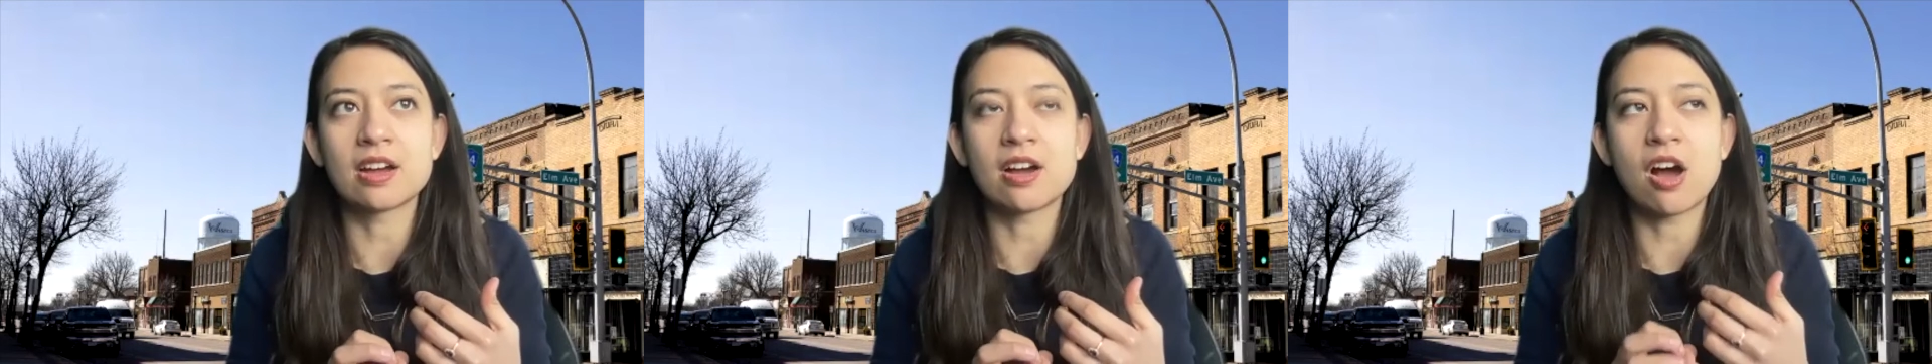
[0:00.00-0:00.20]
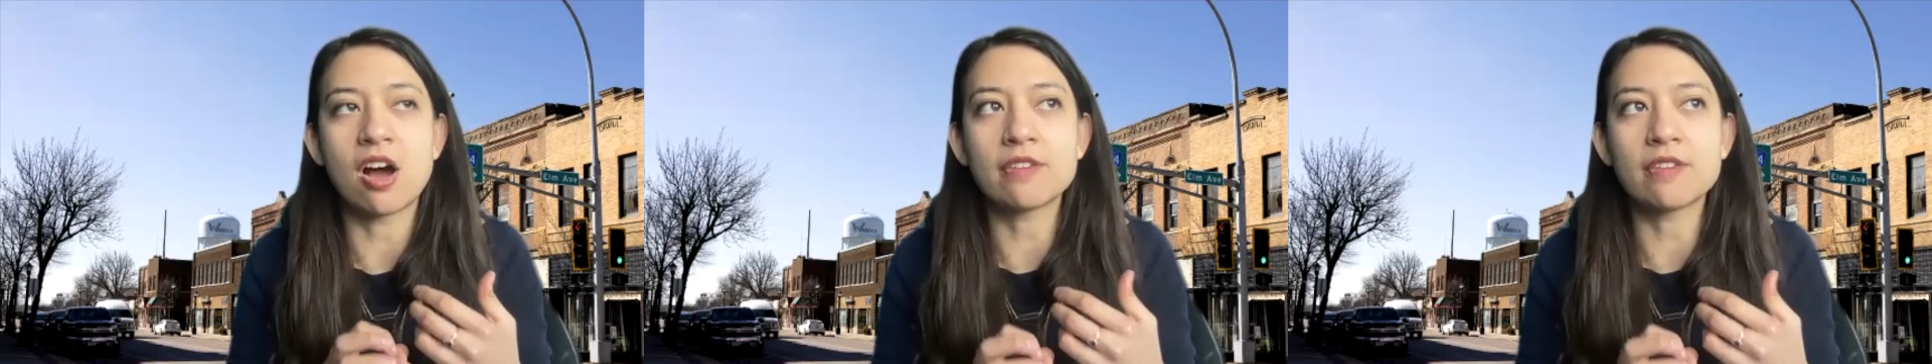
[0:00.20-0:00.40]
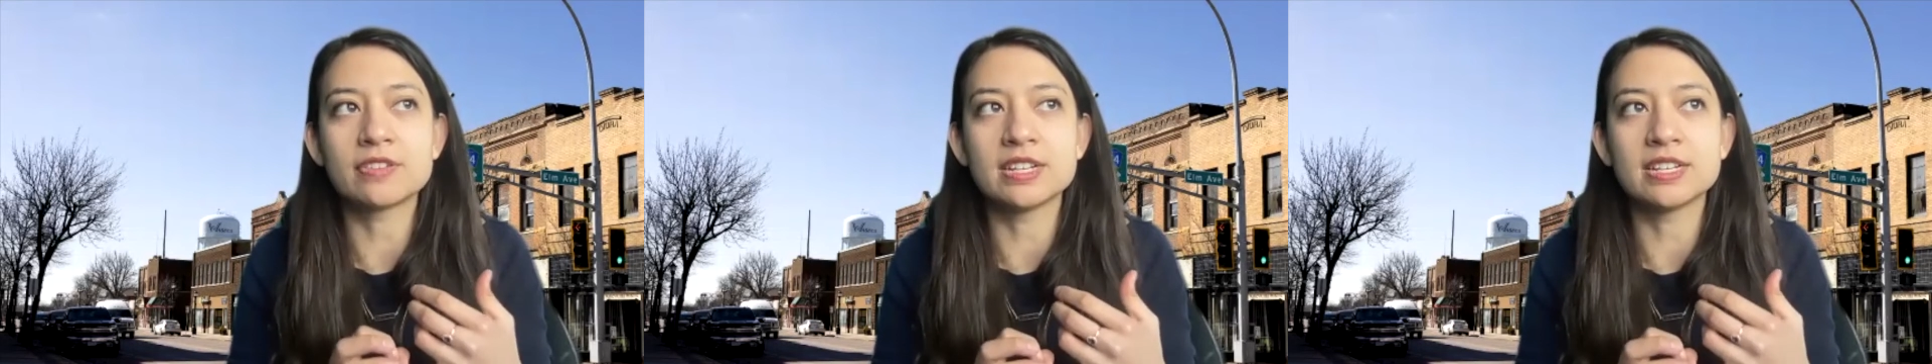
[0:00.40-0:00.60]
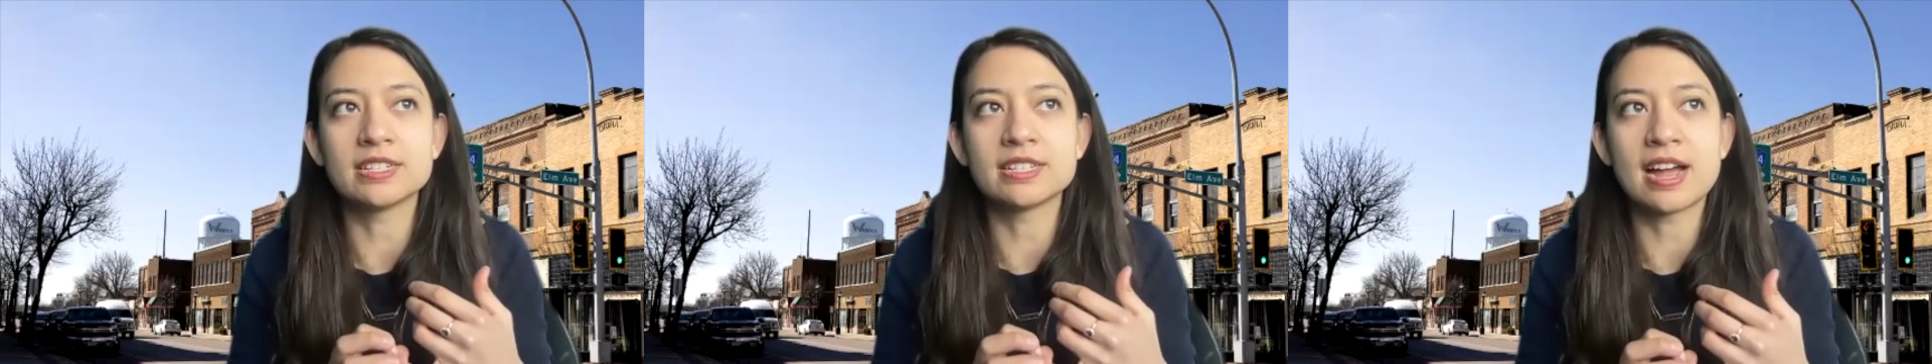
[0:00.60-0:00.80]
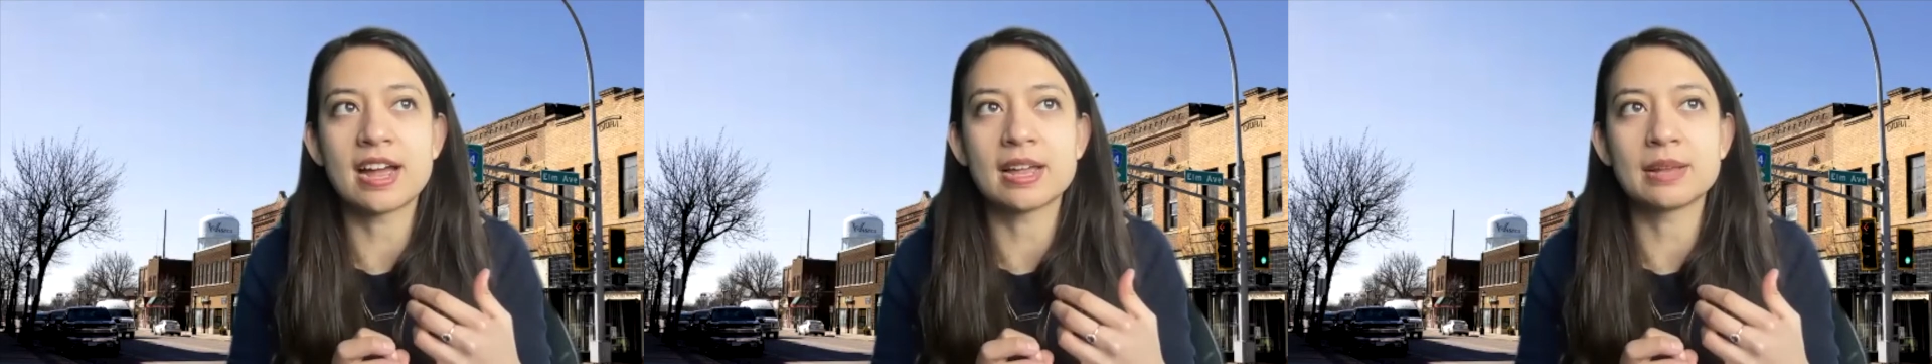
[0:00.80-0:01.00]

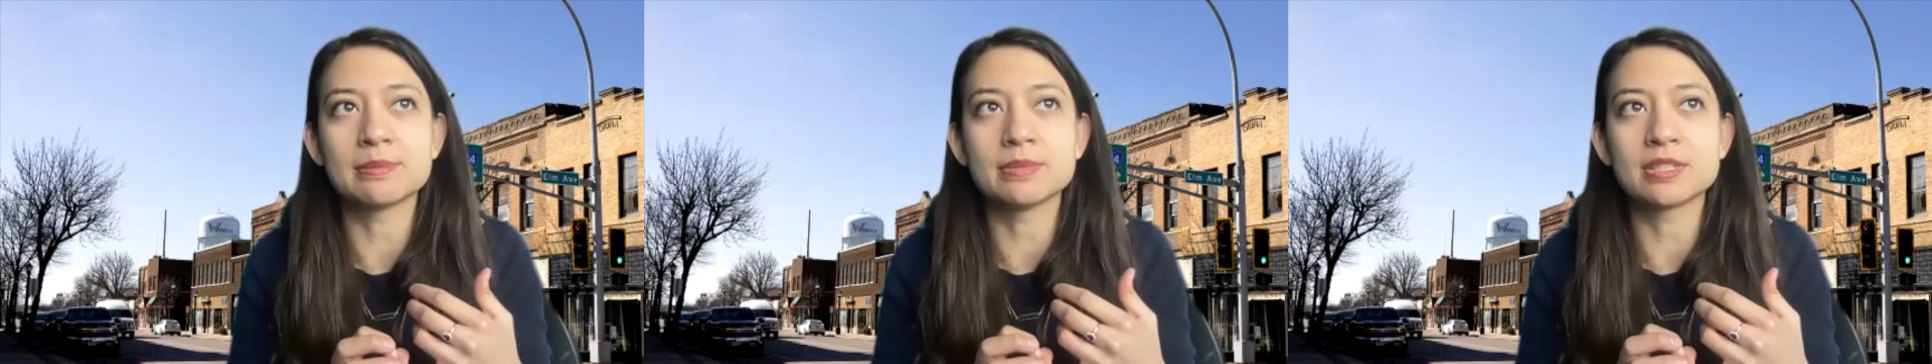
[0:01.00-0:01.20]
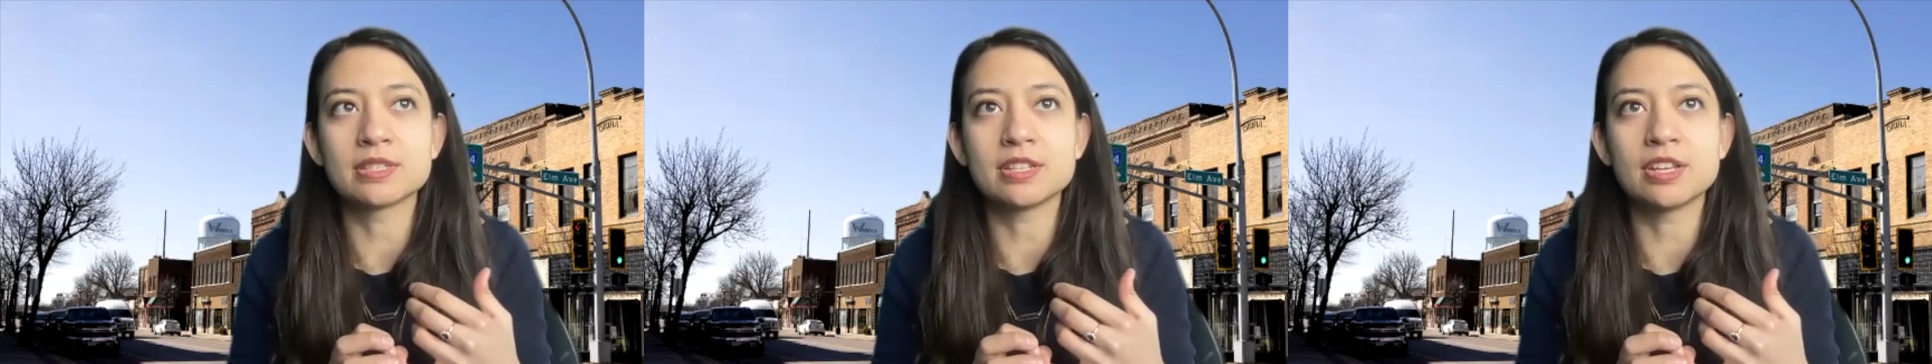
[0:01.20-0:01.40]
oftentimes,